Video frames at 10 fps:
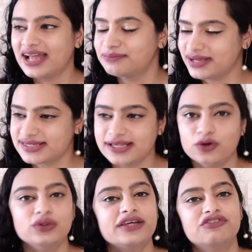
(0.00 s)

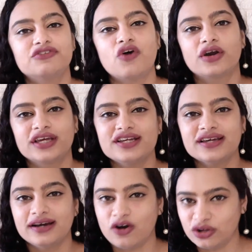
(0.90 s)
Mexico, they were
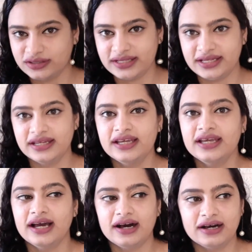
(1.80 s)
working on the
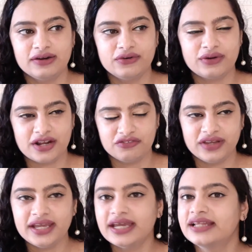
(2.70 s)

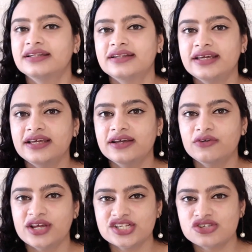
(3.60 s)
runway in the
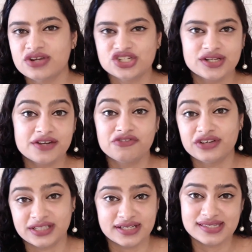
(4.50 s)
registration and
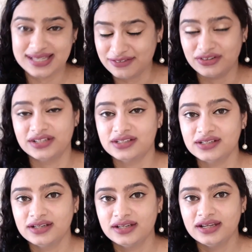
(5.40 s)
fittings event.
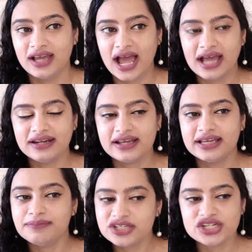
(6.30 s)
And
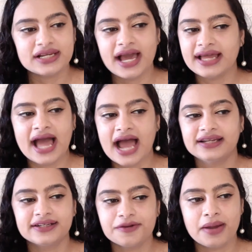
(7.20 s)
immediately I
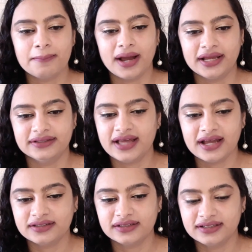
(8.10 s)
had it in my mind
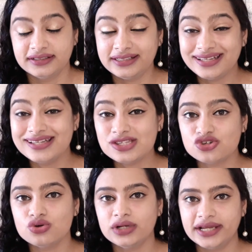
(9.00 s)
that
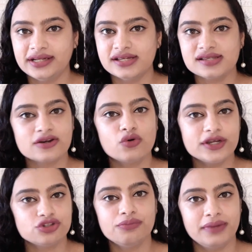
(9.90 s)
these two ladies are
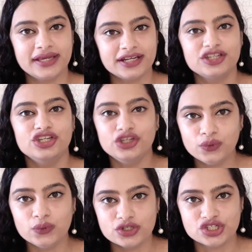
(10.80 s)
going to make it
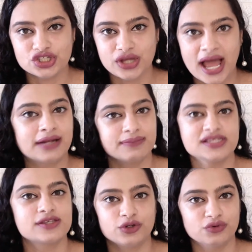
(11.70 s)
huge at
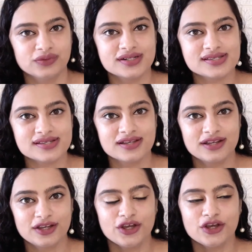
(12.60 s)
Miss Universe.
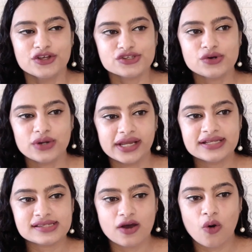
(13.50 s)
So
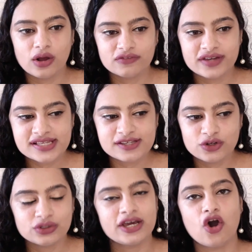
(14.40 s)
it's always,
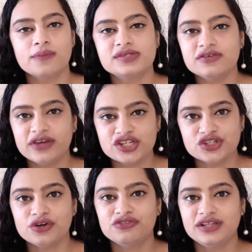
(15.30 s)
the
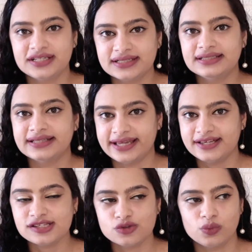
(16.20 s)
observation of little
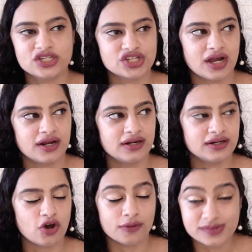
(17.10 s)
things which are
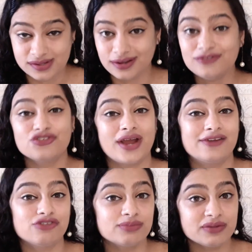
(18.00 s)
observed
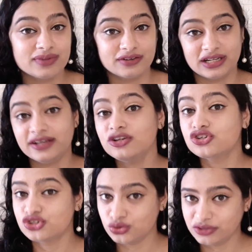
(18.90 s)
right from the beginning
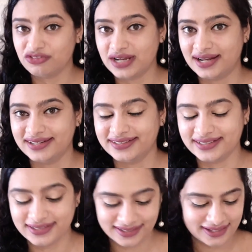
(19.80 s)
to the finale day.
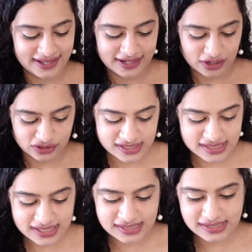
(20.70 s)
Now this
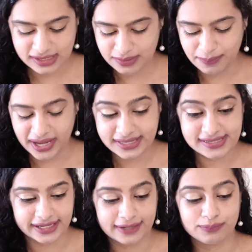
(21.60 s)
is my
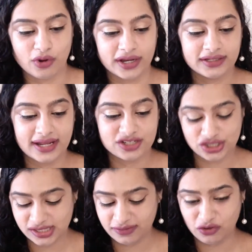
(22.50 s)
second point, that
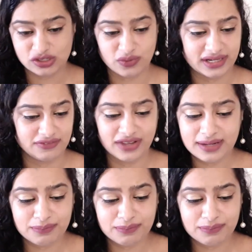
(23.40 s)
she was very well